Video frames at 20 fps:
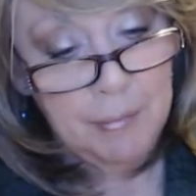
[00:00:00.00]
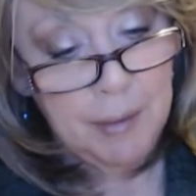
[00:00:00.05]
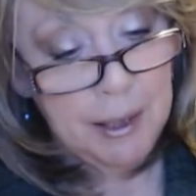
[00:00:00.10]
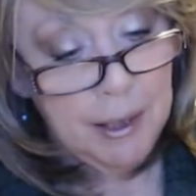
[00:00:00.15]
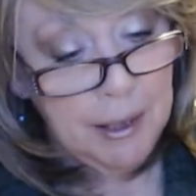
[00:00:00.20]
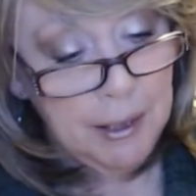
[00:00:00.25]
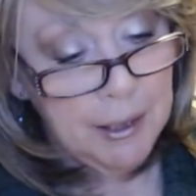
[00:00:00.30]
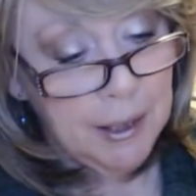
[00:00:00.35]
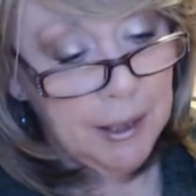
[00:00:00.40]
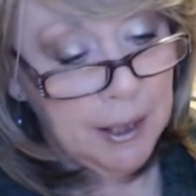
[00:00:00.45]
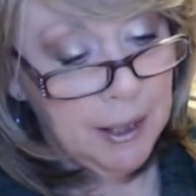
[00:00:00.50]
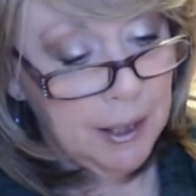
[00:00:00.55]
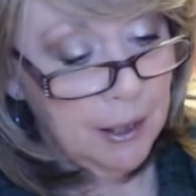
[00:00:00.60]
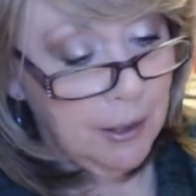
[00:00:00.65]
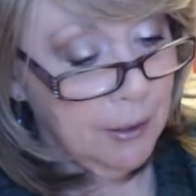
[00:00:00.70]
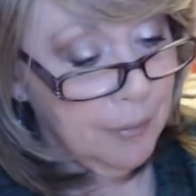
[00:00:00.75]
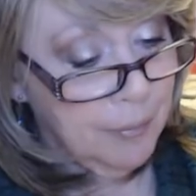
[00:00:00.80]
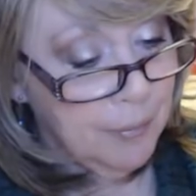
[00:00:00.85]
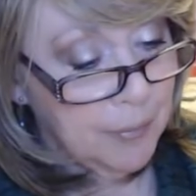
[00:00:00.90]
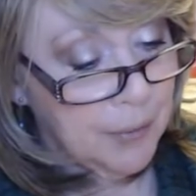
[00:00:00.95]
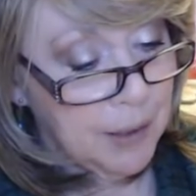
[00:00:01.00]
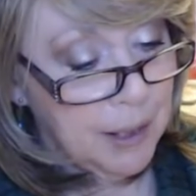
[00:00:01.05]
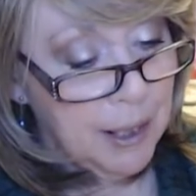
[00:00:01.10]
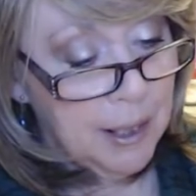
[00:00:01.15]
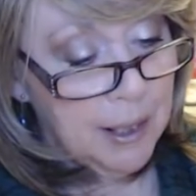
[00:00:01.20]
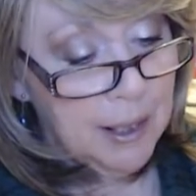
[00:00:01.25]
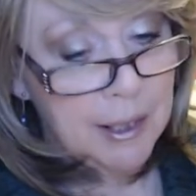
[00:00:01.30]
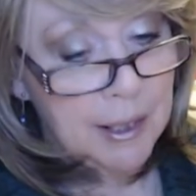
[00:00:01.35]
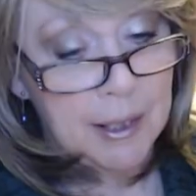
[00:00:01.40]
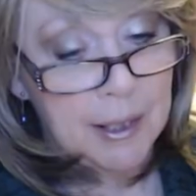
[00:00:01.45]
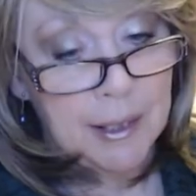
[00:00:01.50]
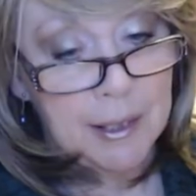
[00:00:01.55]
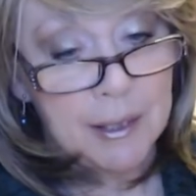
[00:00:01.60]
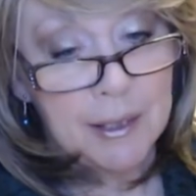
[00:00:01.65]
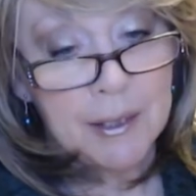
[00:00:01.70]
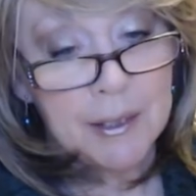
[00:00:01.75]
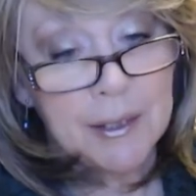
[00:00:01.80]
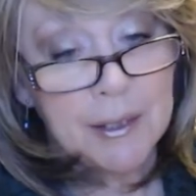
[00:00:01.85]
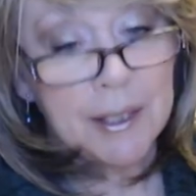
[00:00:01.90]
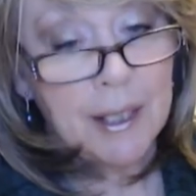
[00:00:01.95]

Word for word: in here is,